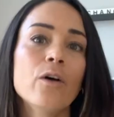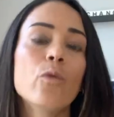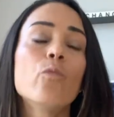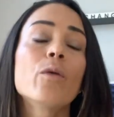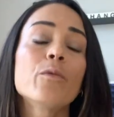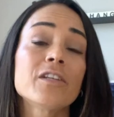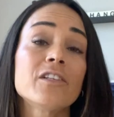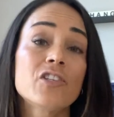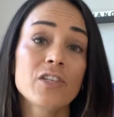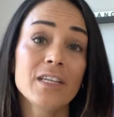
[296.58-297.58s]
What would
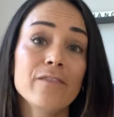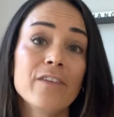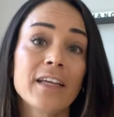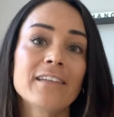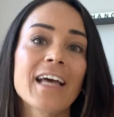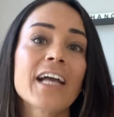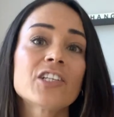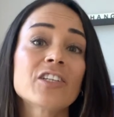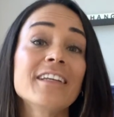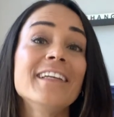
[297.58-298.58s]
achieving it
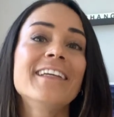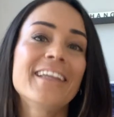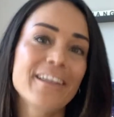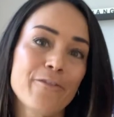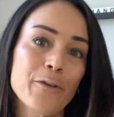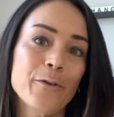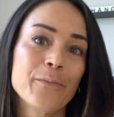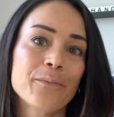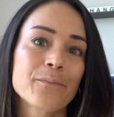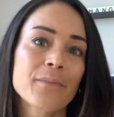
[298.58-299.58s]
actually give you?
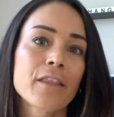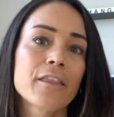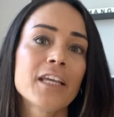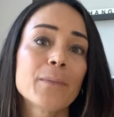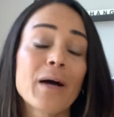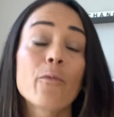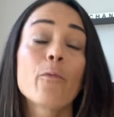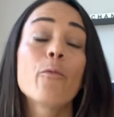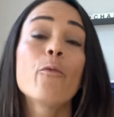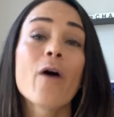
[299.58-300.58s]
Think
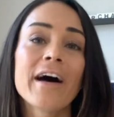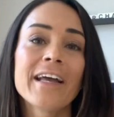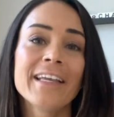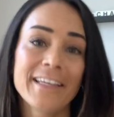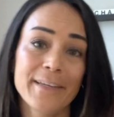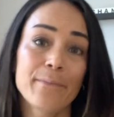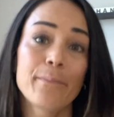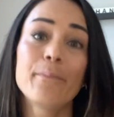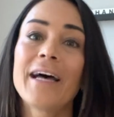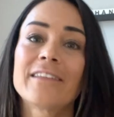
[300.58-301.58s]
about why
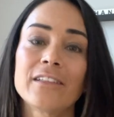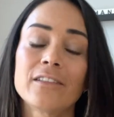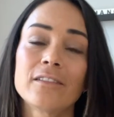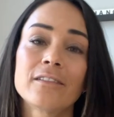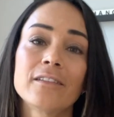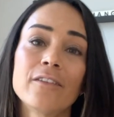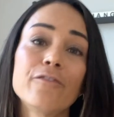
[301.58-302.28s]
it matters.